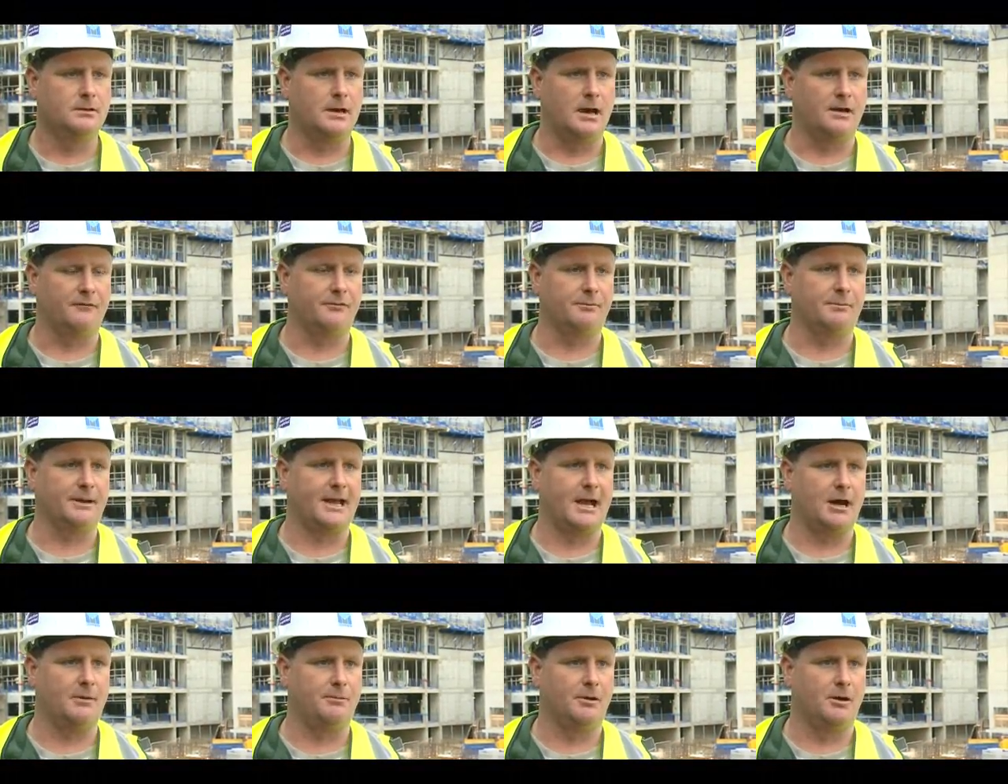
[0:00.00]
Alfred
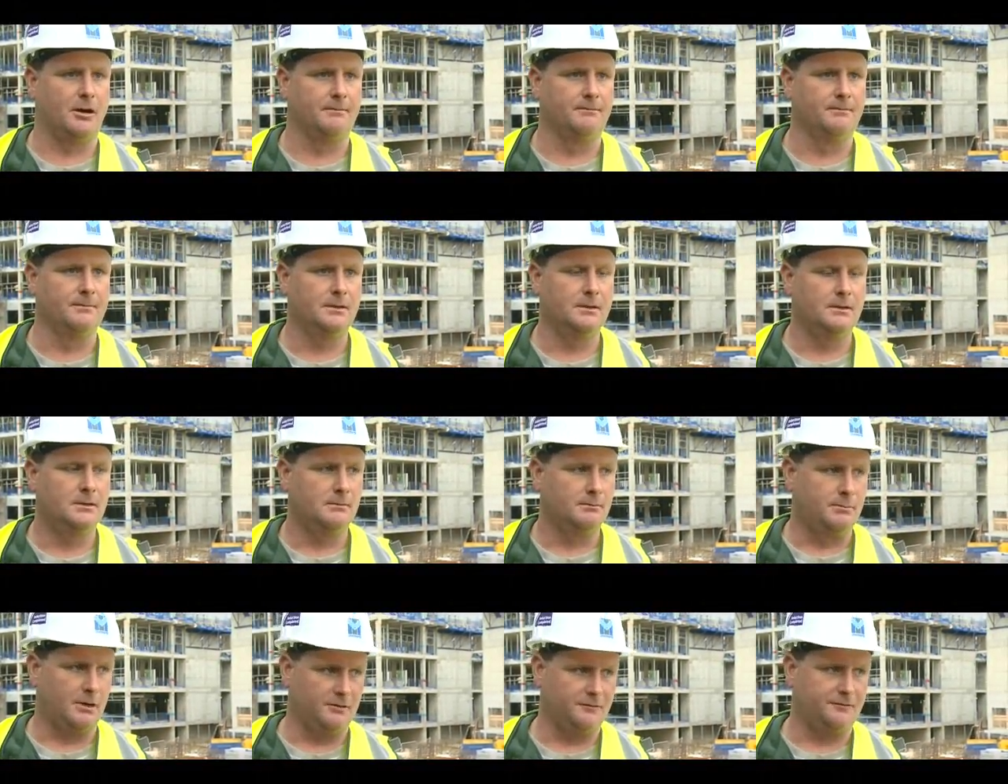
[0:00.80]
McAlpine.
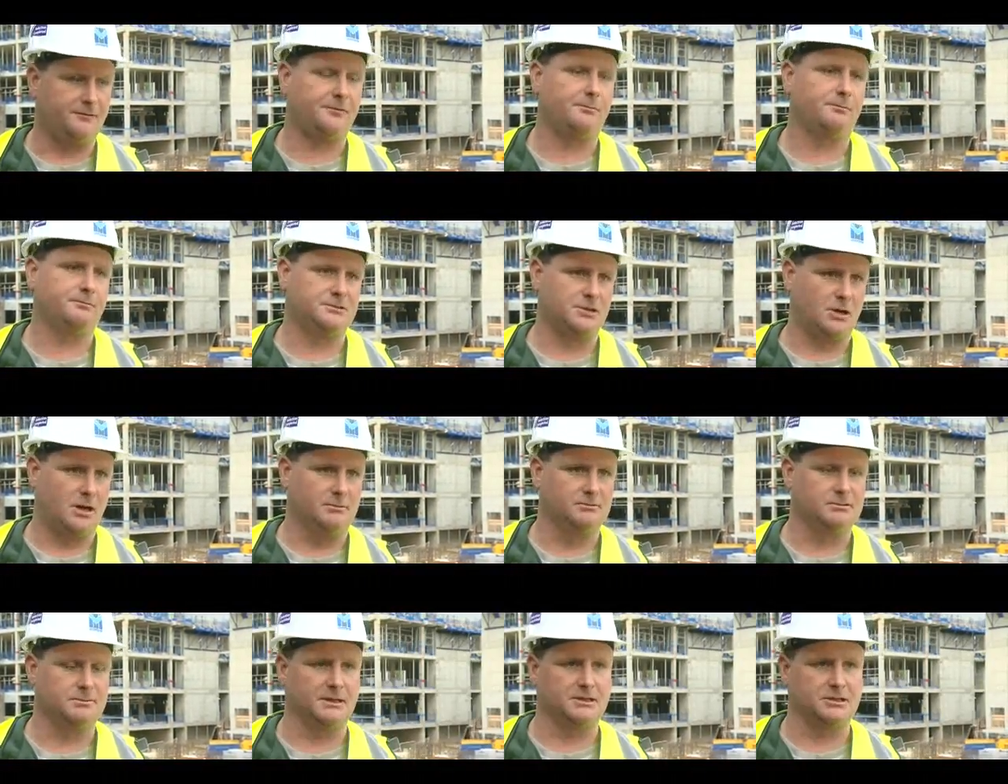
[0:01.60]
Both
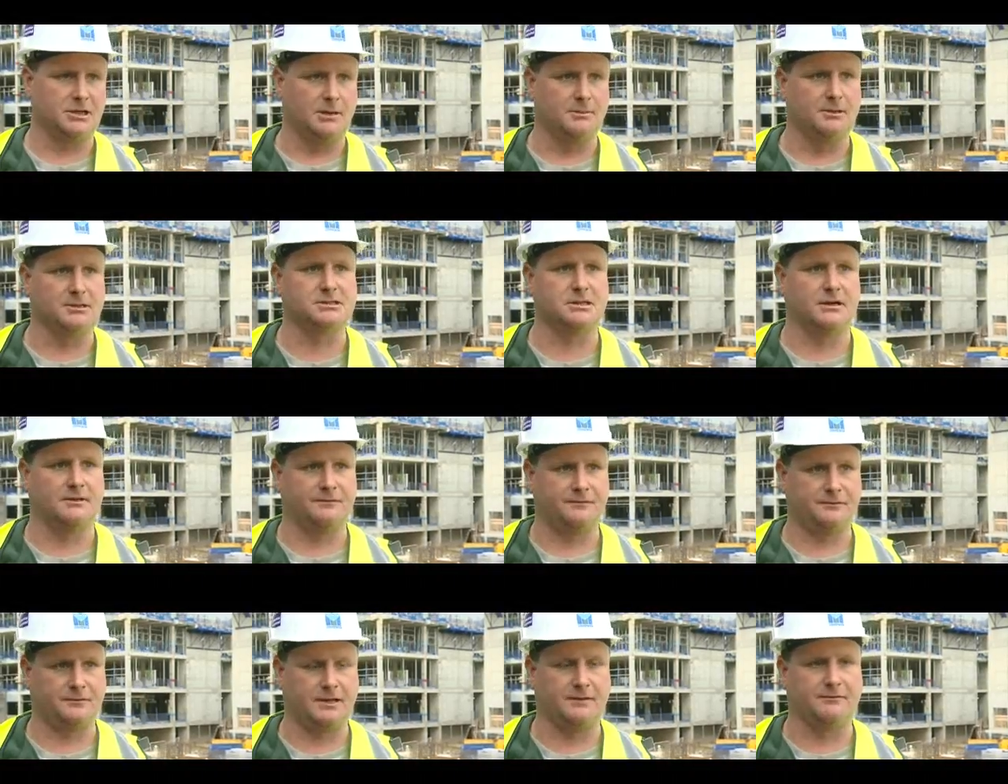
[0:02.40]
times McDermott's
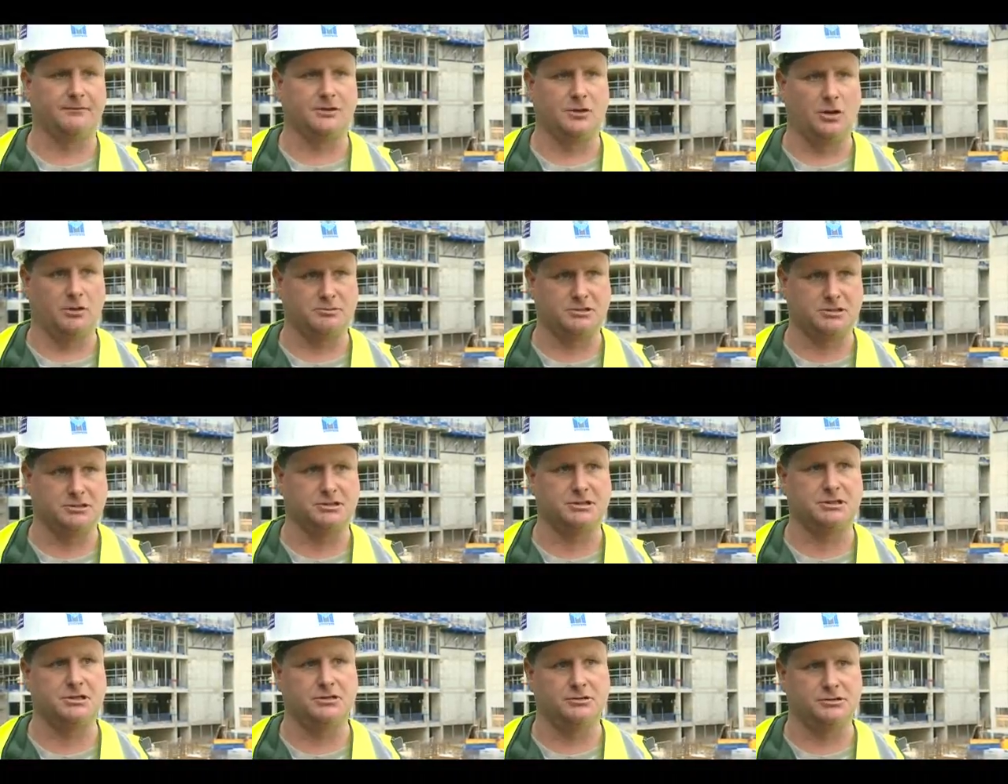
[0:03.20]
have given the option
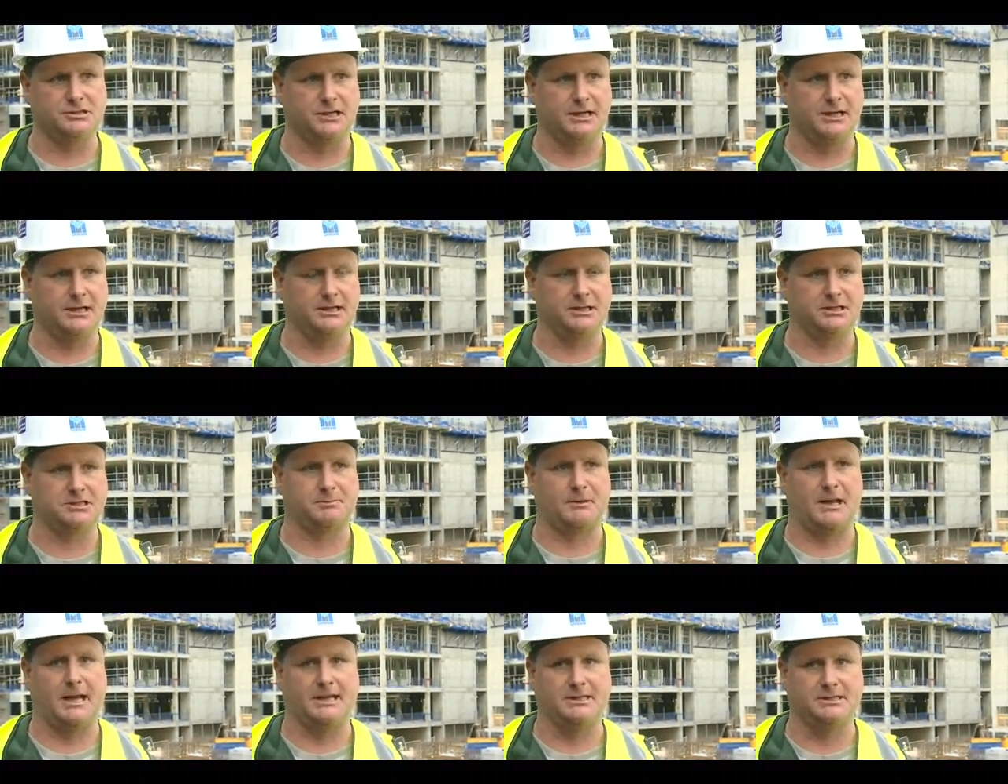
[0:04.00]
to use it and
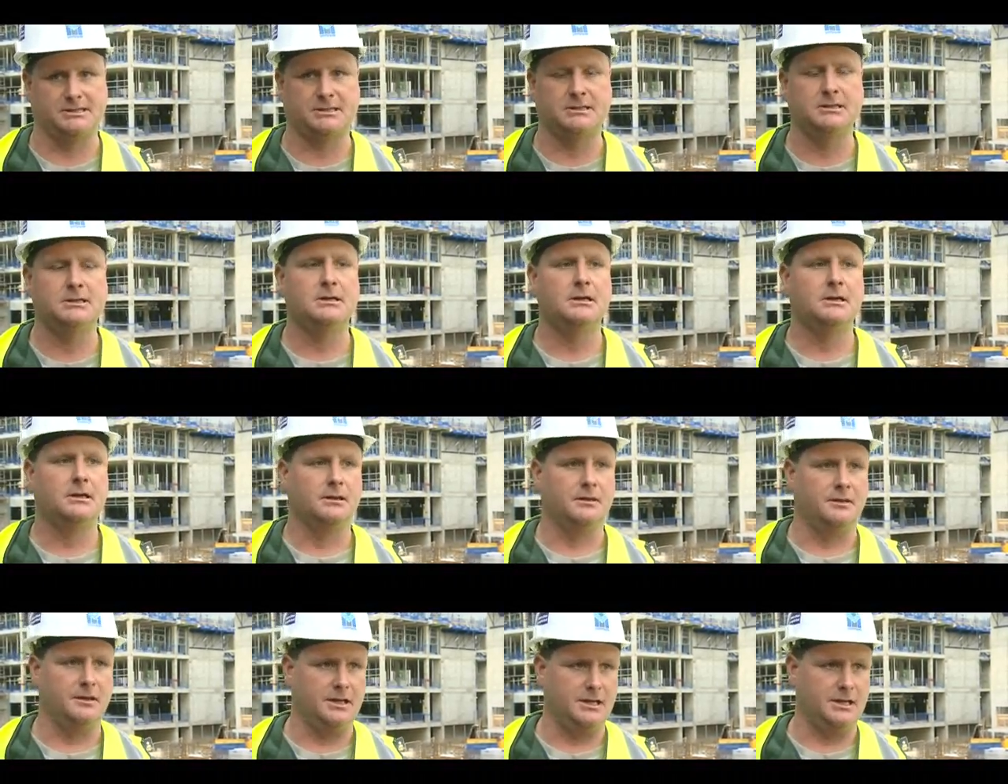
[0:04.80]
explained
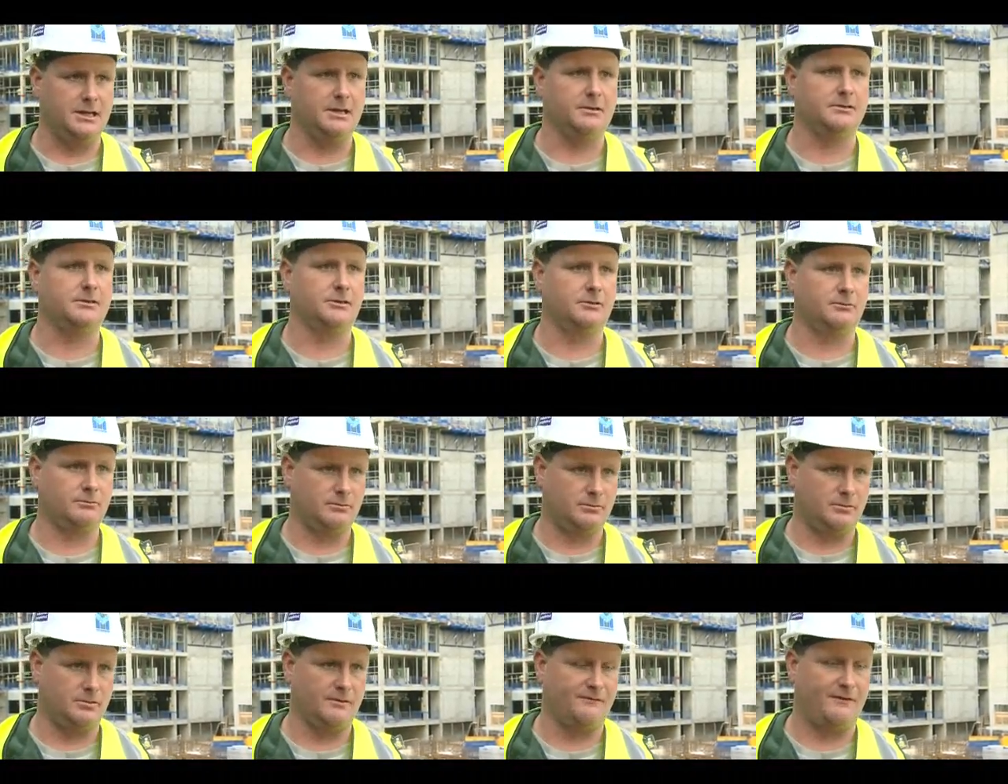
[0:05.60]
the
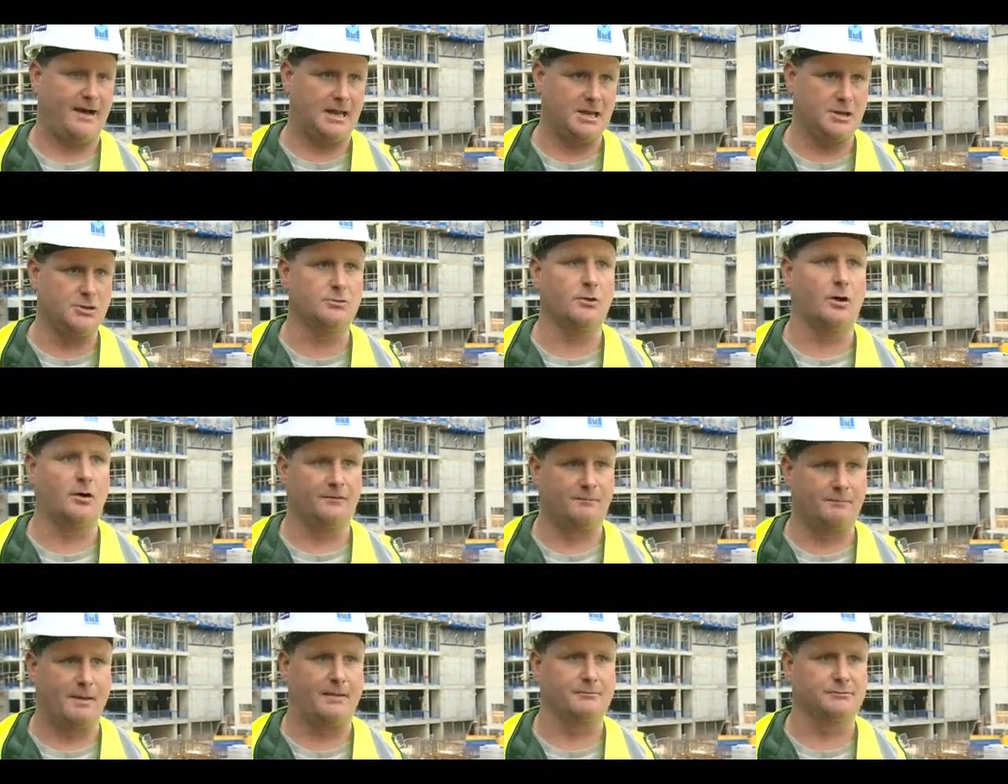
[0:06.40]
value
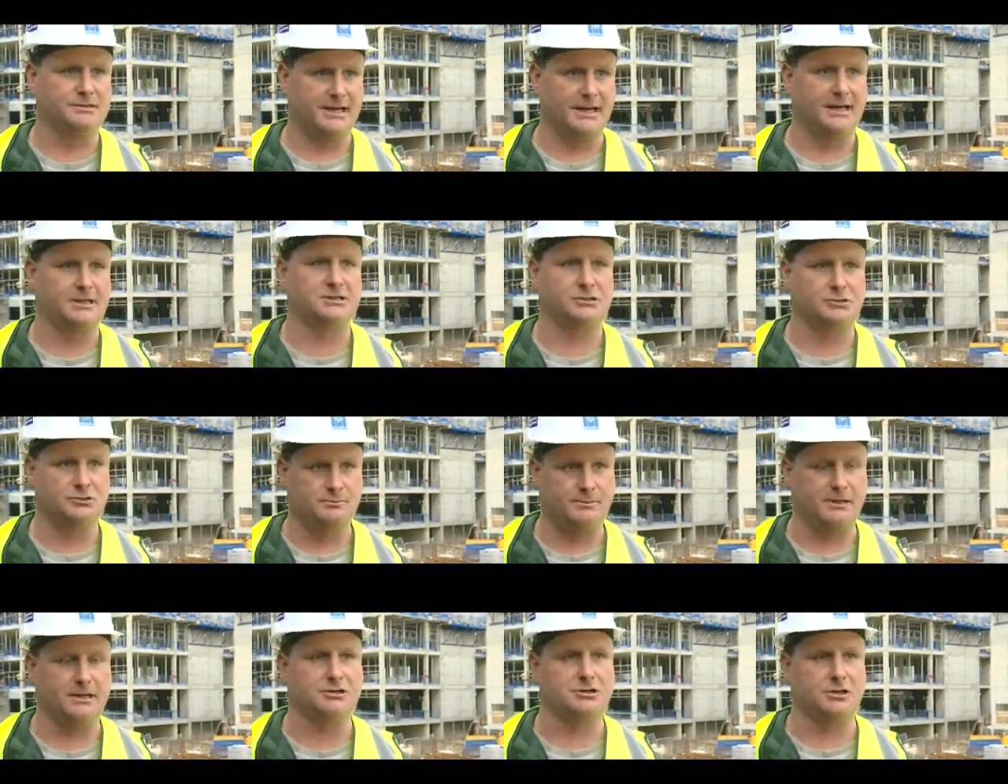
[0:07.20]
of BAMTEC
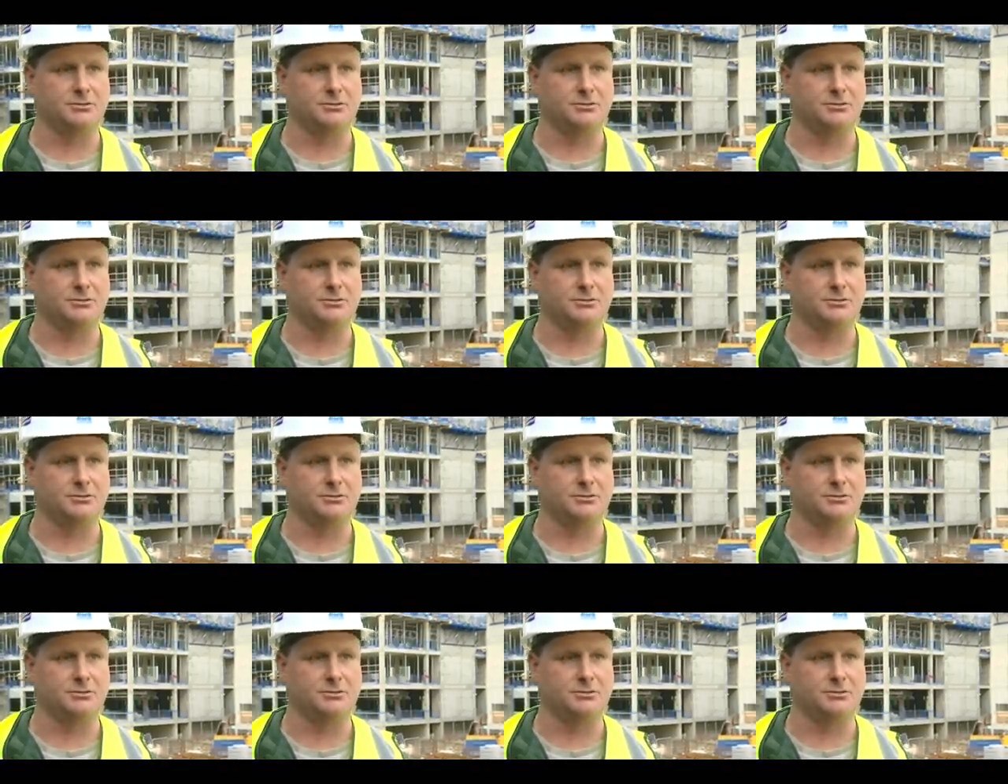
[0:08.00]
to big